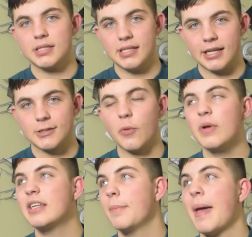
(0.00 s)
sick, so I
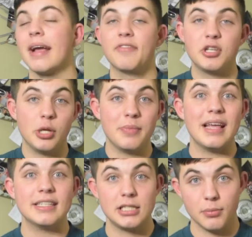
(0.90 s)
went to the back of the
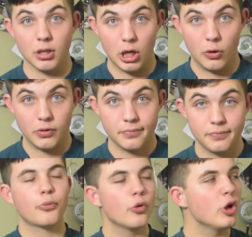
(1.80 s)
gymnasium alone.
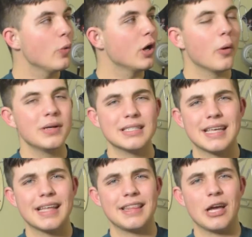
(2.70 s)
Bruno would always
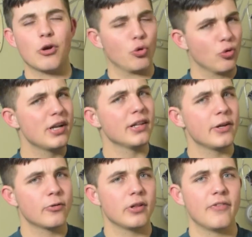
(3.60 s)
get there
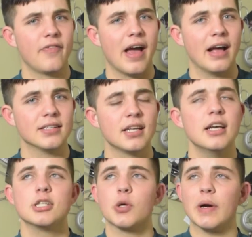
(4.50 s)
really fast,
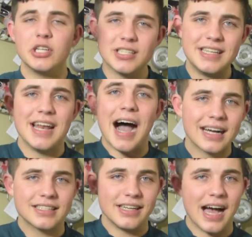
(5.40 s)
so I just
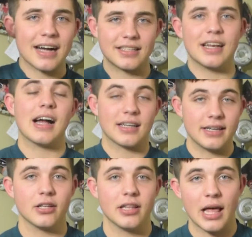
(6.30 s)
knocked
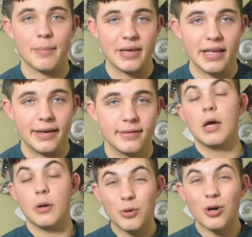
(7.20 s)
until he let me in.
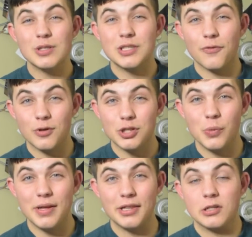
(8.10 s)
And we were always the first
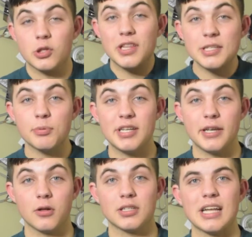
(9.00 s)
2 in there, so this
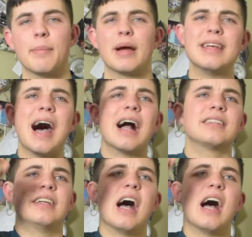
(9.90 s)
particular time I knocked,